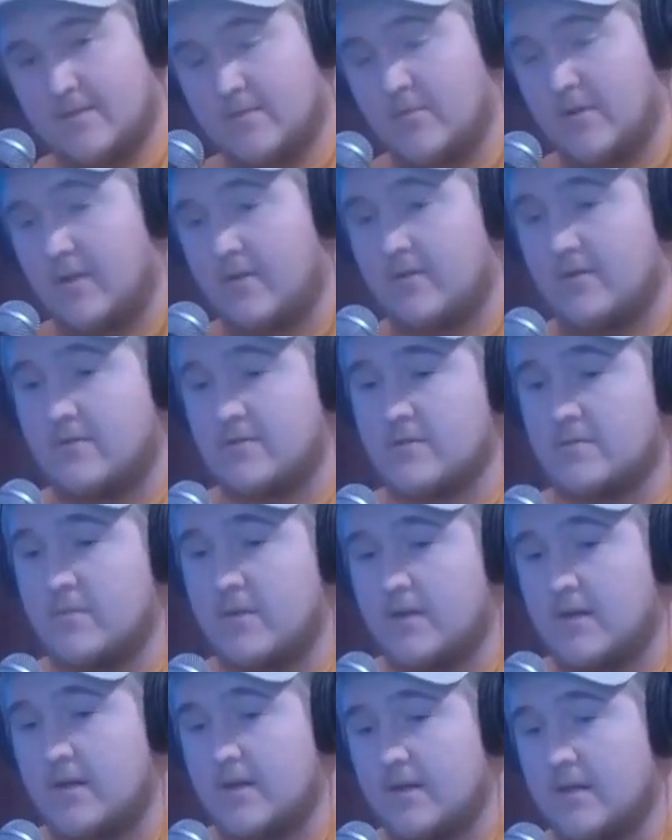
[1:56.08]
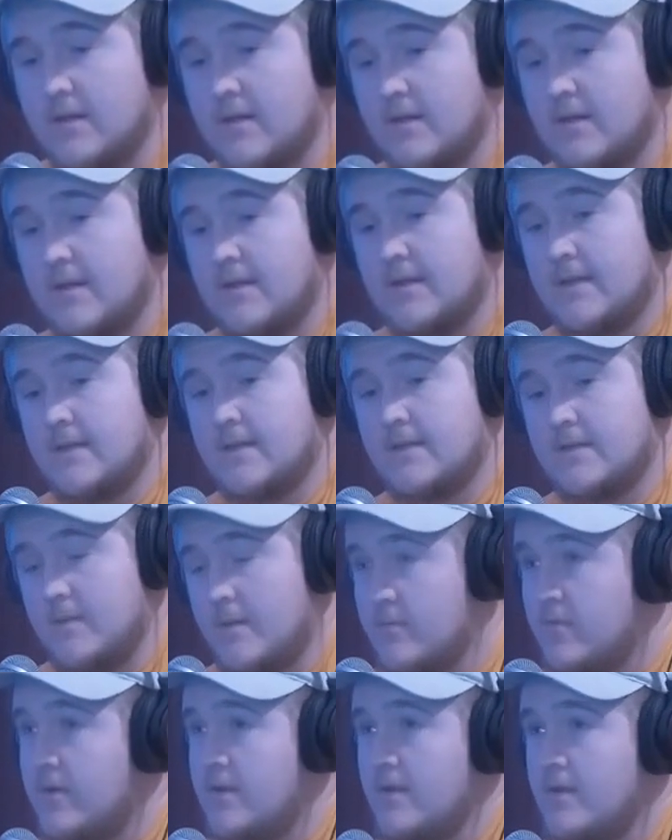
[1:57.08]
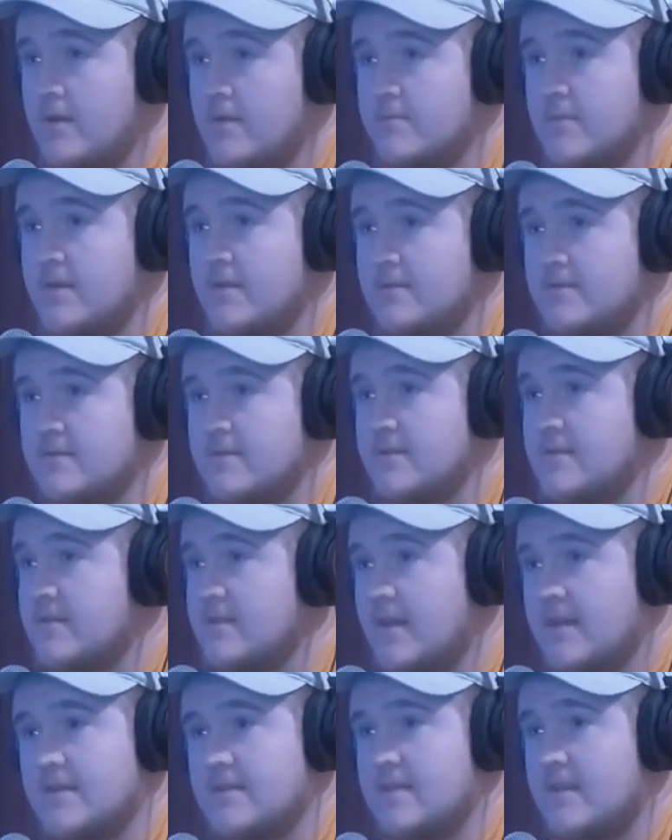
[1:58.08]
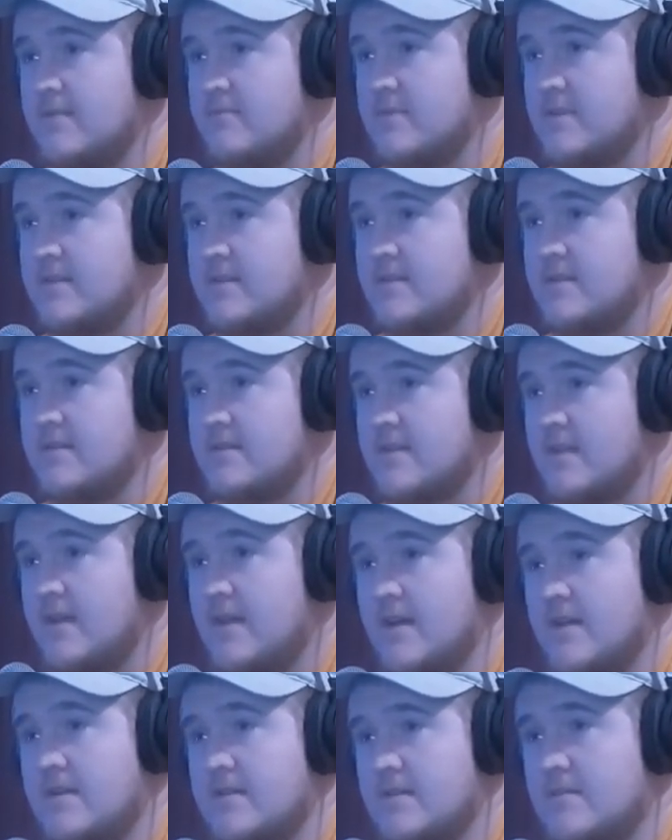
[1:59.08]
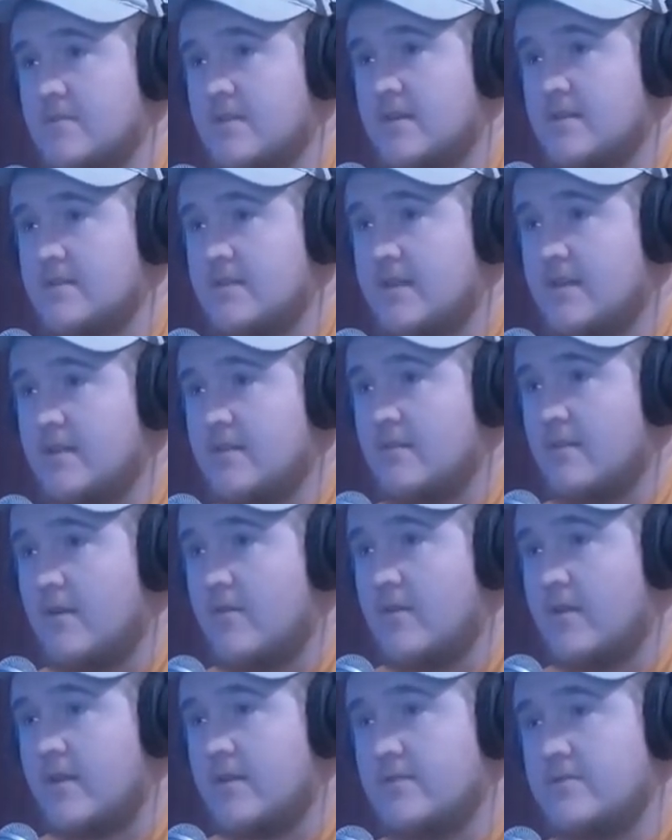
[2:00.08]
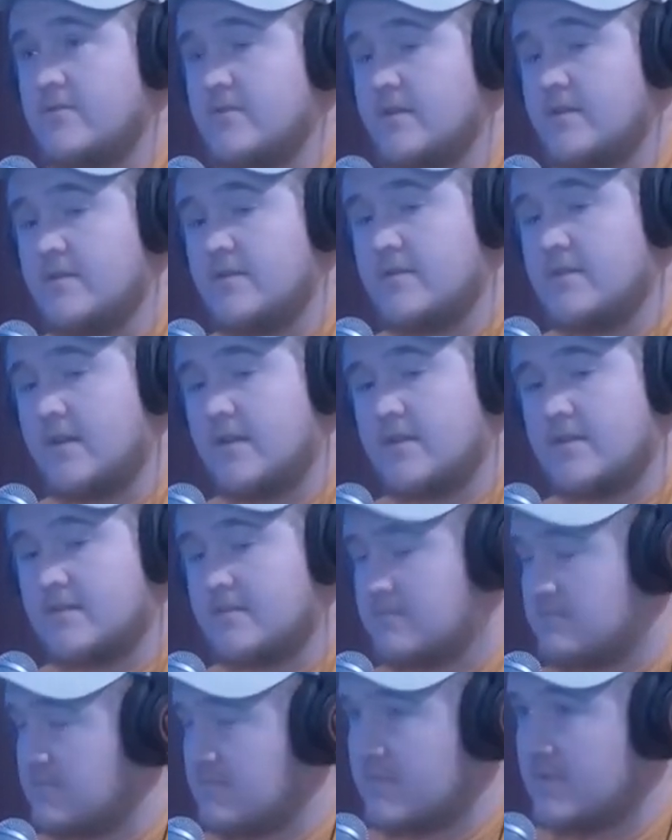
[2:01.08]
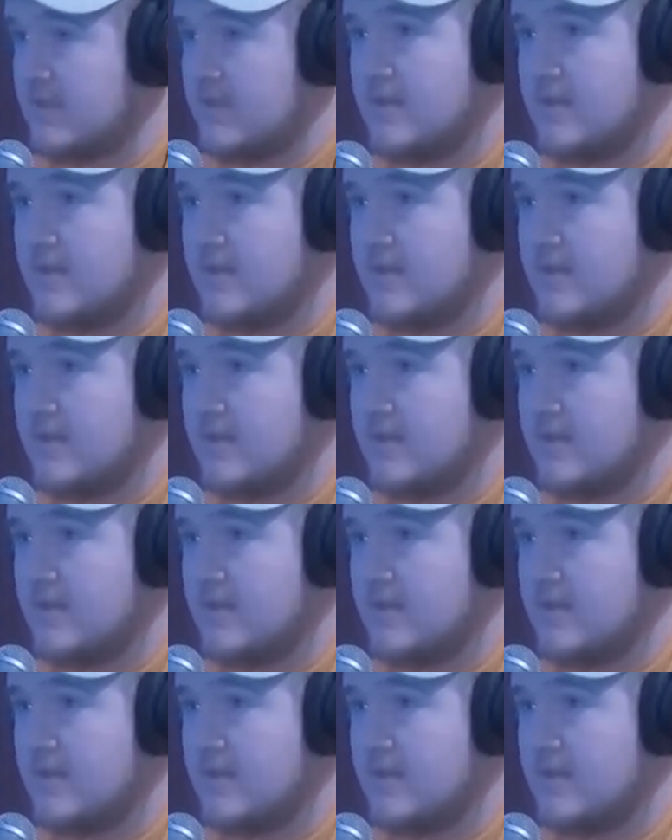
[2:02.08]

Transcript: Even the brother knows. But uh, it's been pretty good, man. You just yeah. got to stay busy, stay at it. Sometimes you get low on energy, and you just got to,